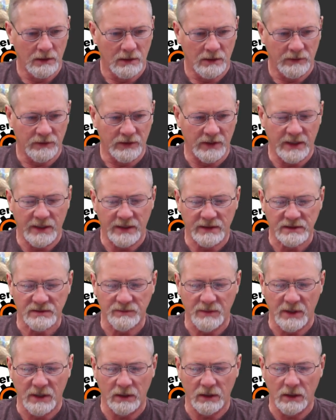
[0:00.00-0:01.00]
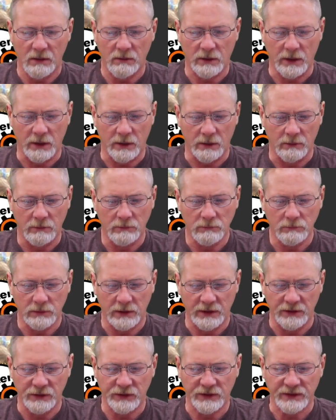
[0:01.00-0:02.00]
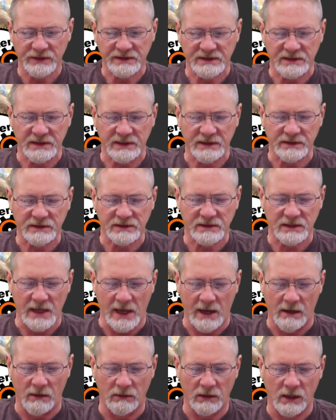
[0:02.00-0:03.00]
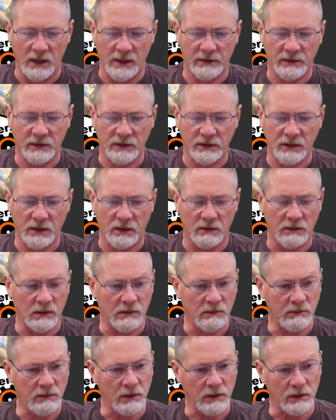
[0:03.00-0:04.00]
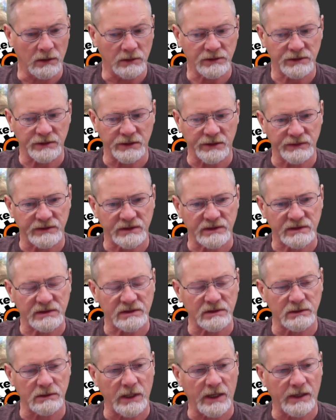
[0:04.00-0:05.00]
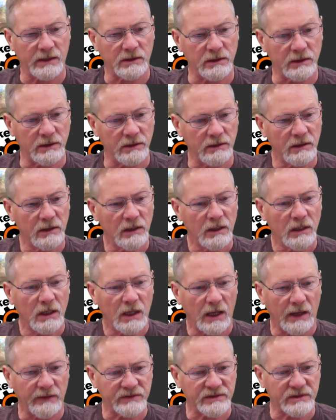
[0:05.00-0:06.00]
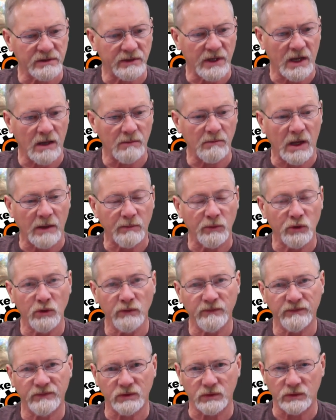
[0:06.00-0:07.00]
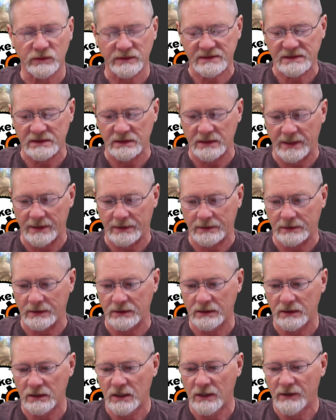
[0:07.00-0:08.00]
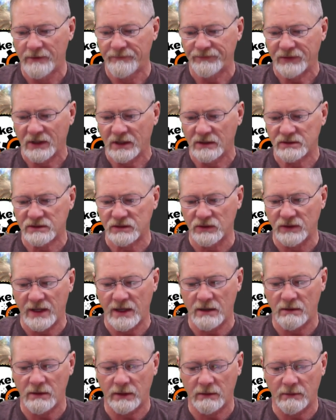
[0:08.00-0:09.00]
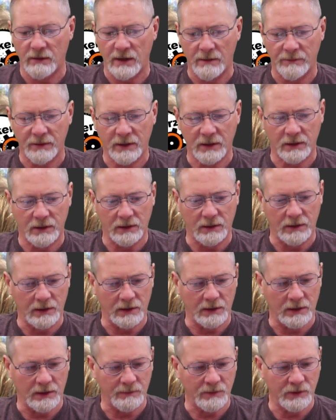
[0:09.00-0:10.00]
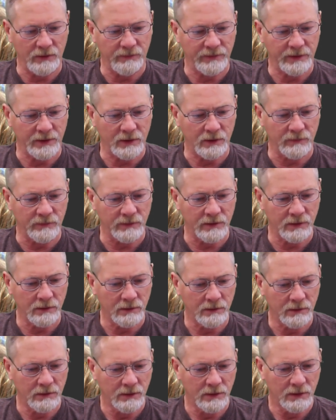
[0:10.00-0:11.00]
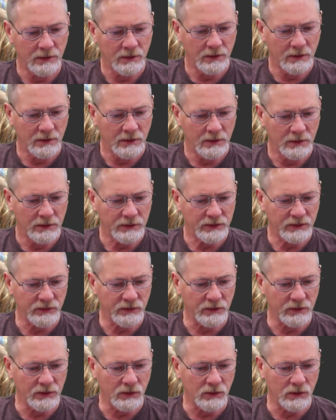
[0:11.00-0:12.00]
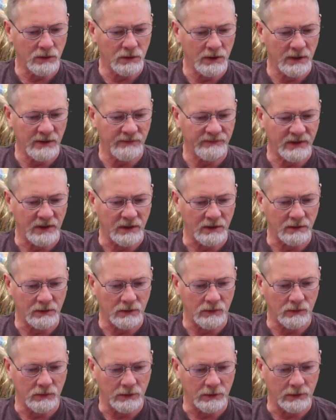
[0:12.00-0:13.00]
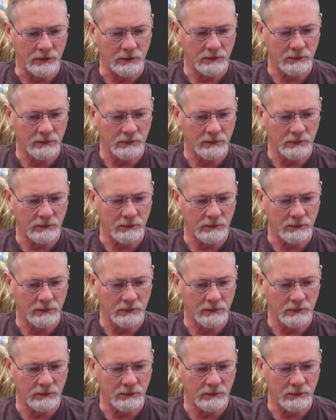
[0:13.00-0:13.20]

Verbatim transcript: that has my logo, and you can see it's outlined in yellow here, shows it's selected. I've still got my move tool selected. So now I grab it and I move it over to the lower left-hand corner.